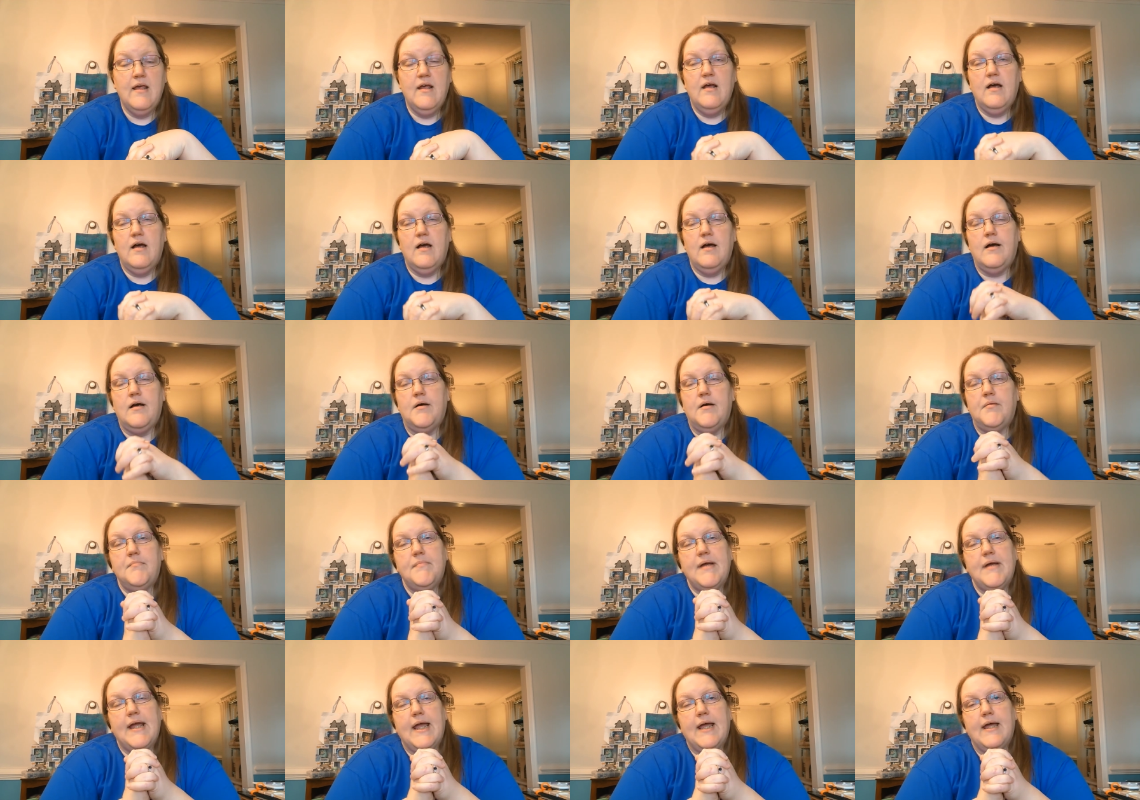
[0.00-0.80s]

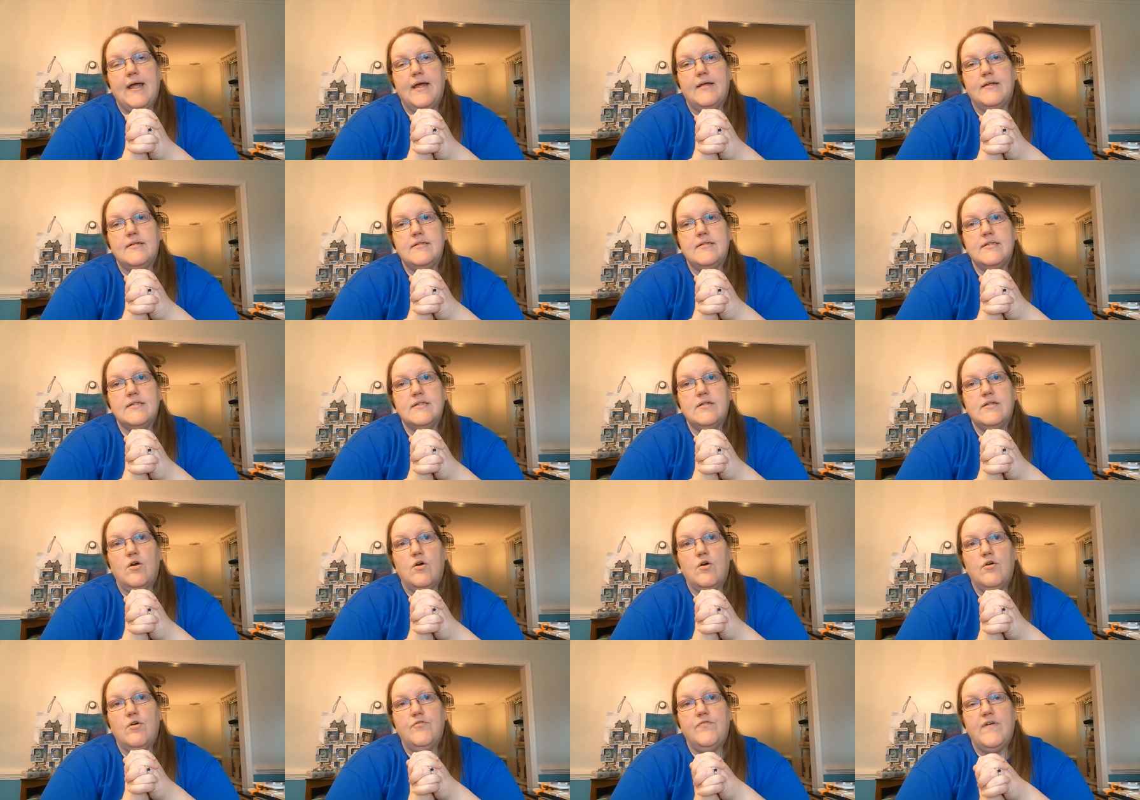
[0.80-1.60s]
um, and
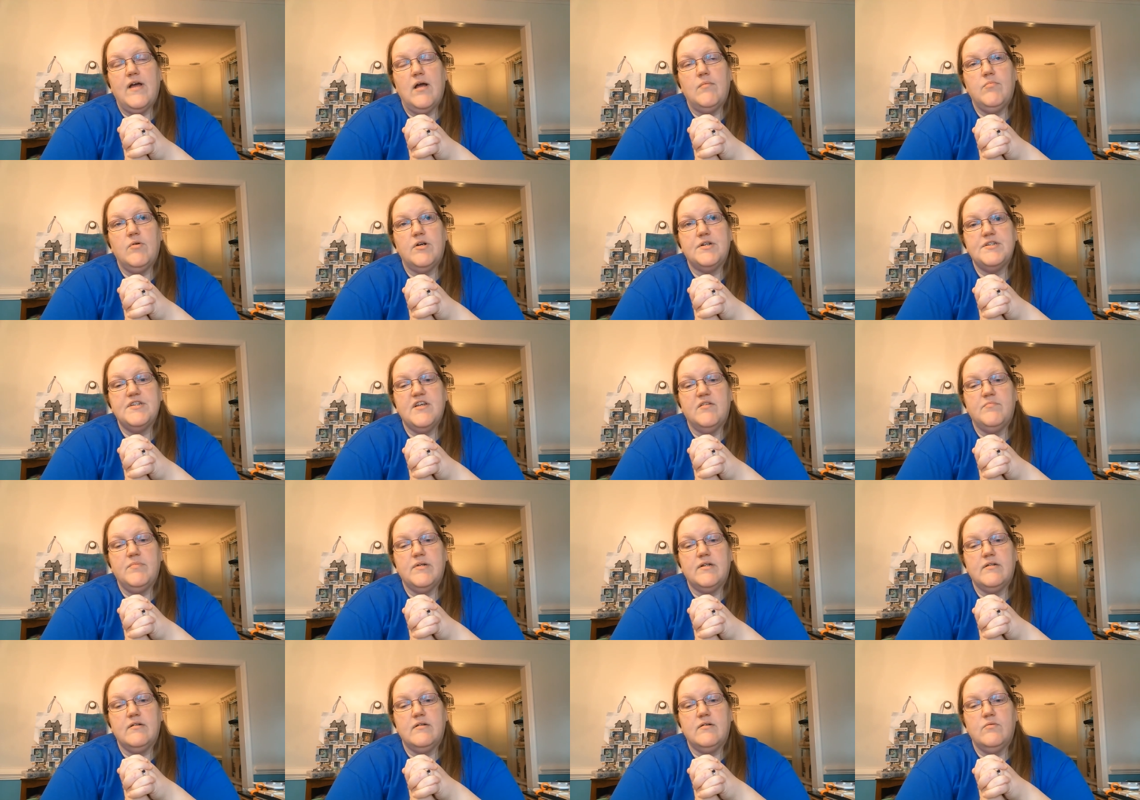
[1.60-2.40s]
her fabrics, I've
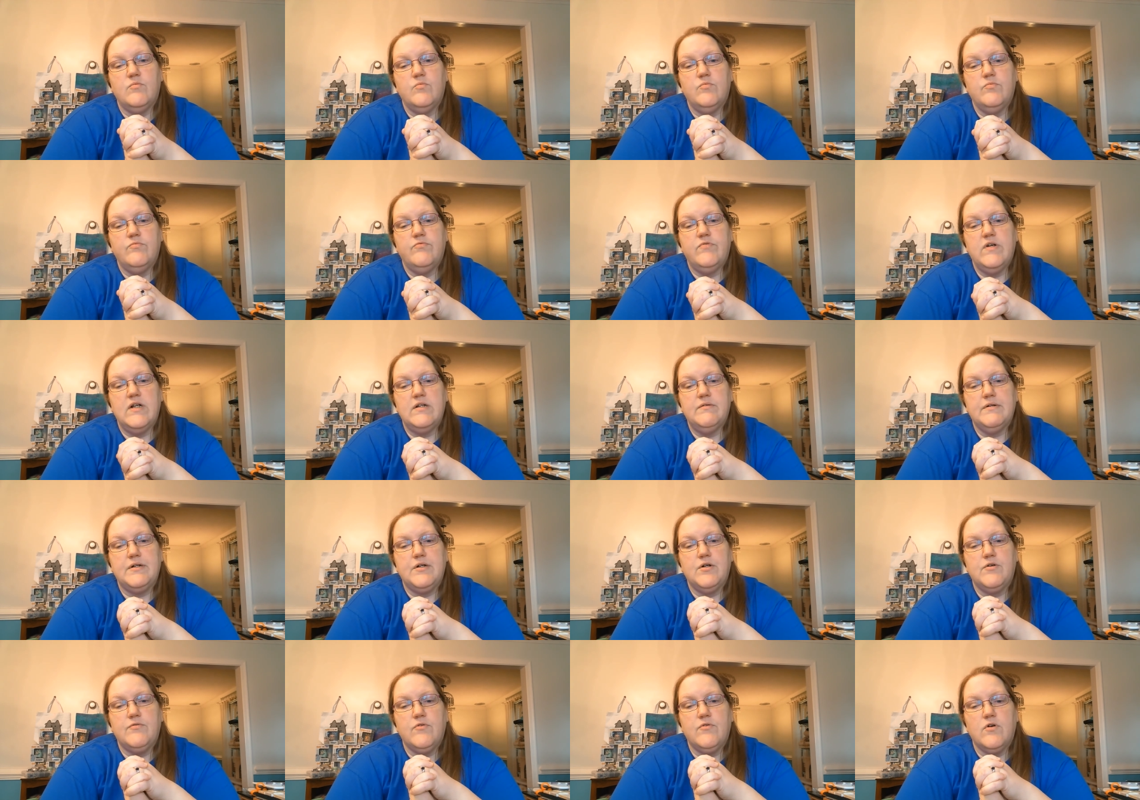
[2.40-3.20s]
been following
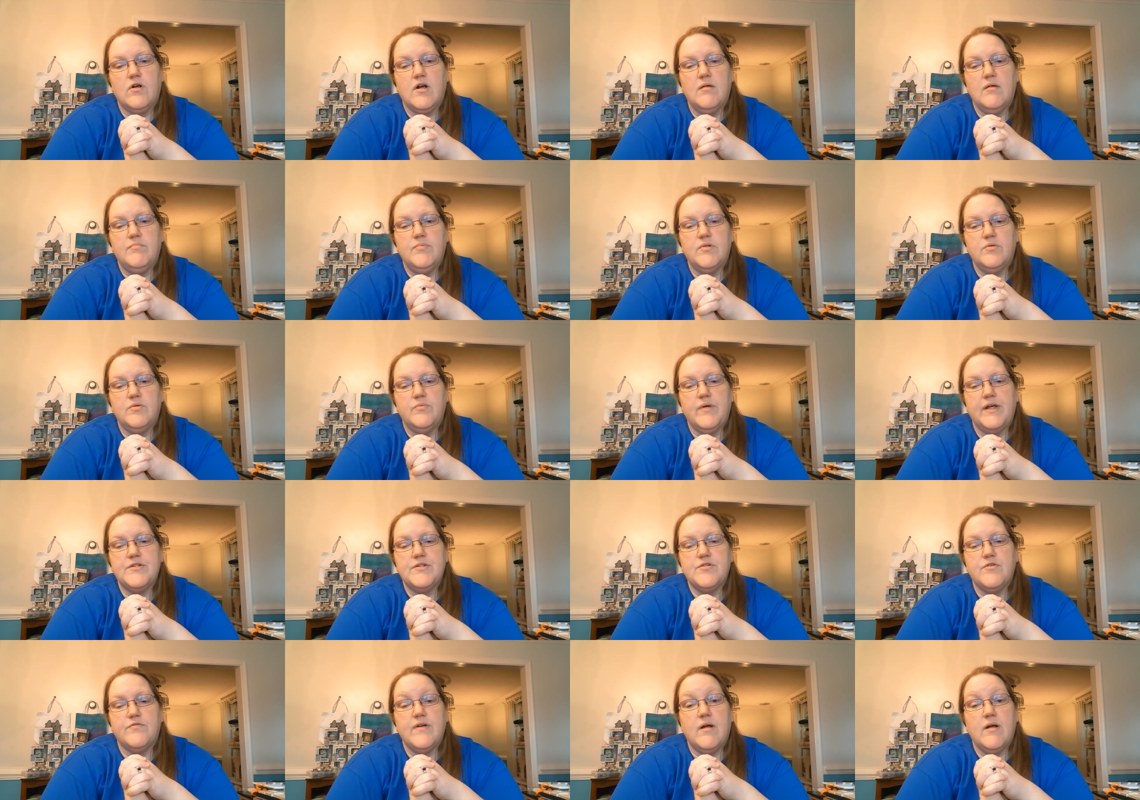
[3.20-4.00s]
her for a couple of
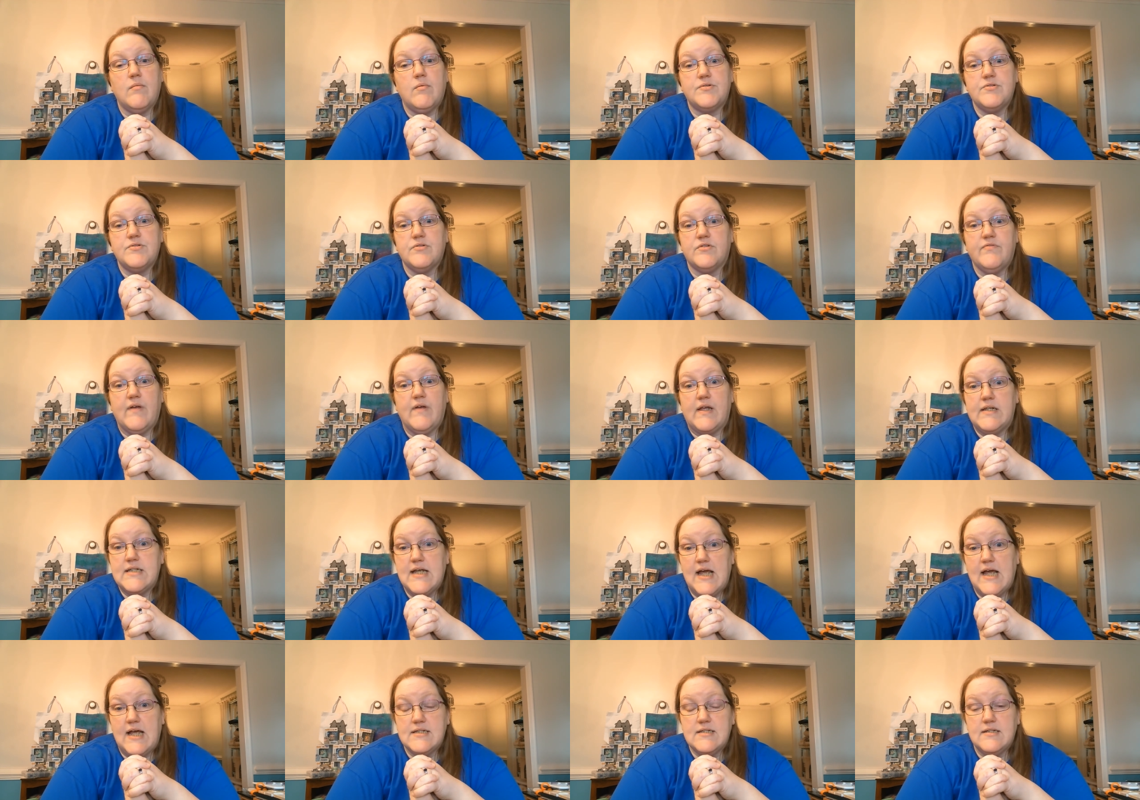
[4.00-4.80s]
weeks. Her fabrics look
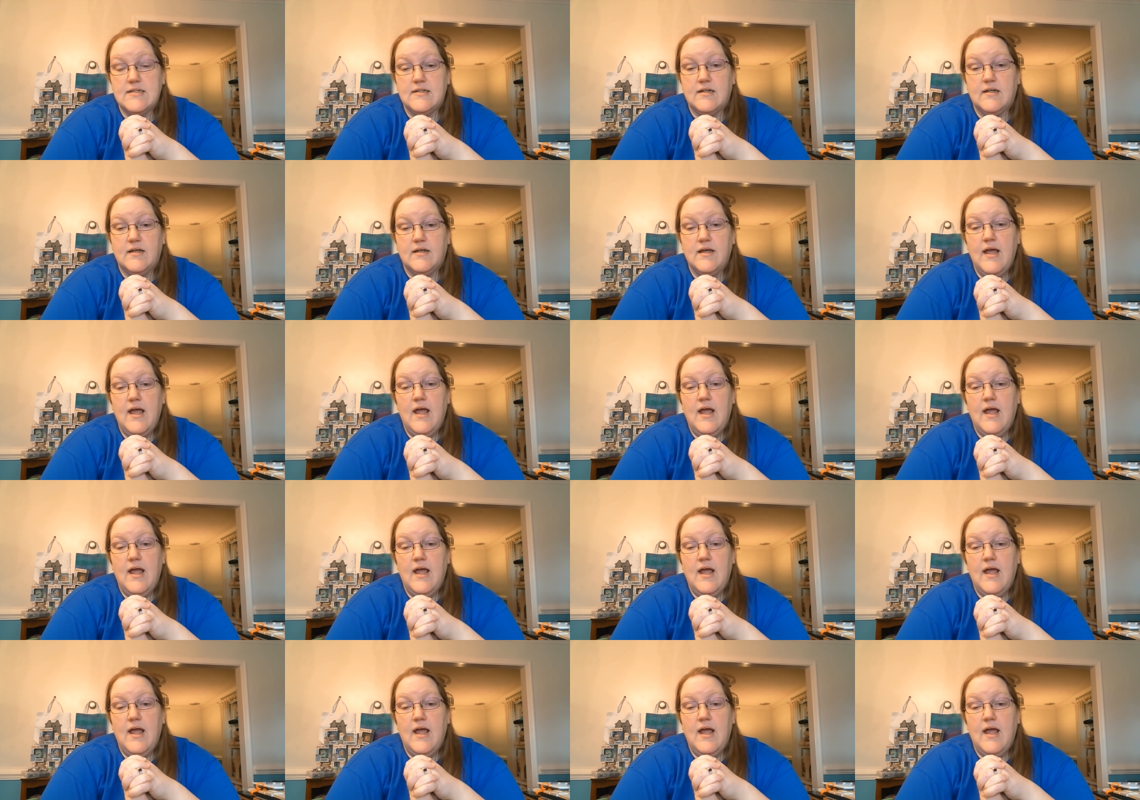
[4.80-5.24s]
fantastic.